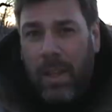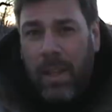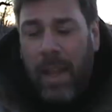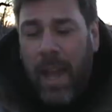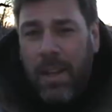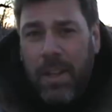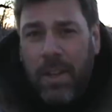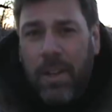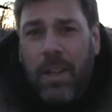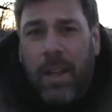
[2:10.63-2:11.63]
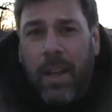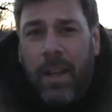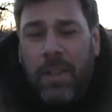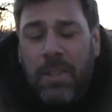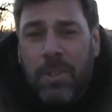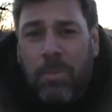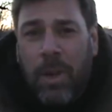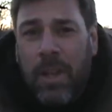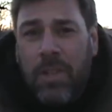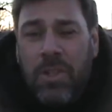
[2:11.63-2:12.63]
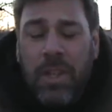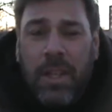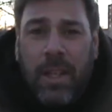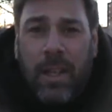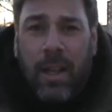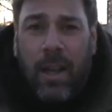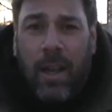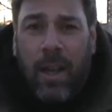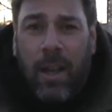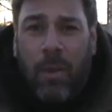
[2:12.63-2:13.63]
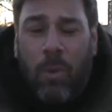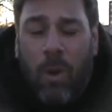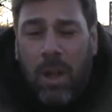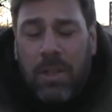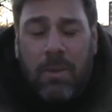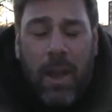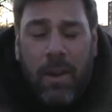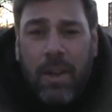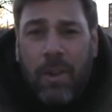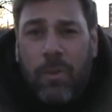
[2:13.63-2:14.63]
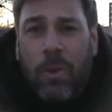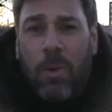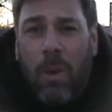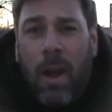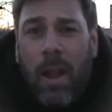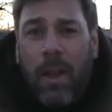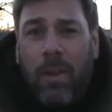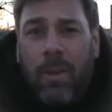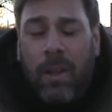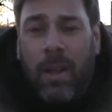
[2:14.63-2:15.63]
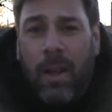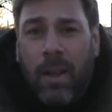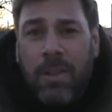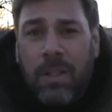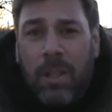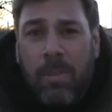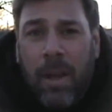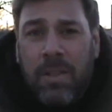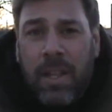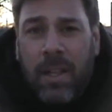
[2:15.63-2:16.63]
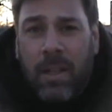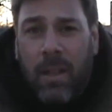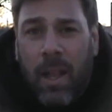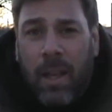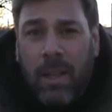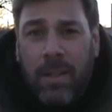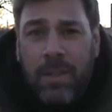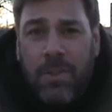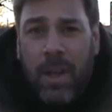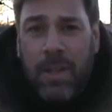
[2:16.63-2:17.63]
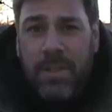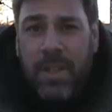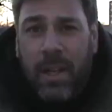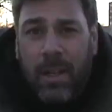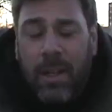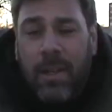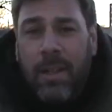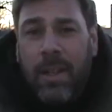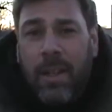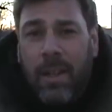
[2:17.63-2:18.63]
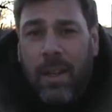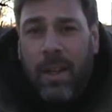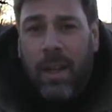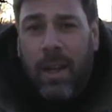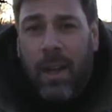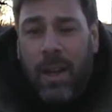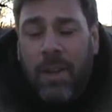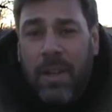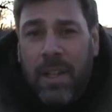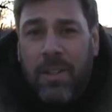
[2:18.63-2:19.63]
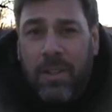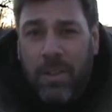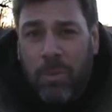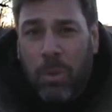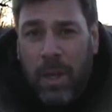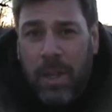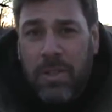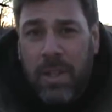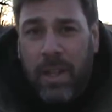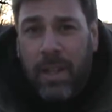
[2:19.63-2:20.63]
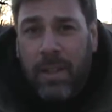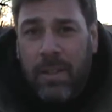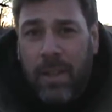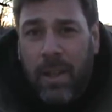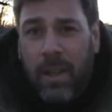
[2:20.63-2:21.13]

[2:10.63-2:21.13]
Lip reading: Got here to the bridge, walked around here for a while till about 10 o'clock, and then tried to settle in underneath the bridge, and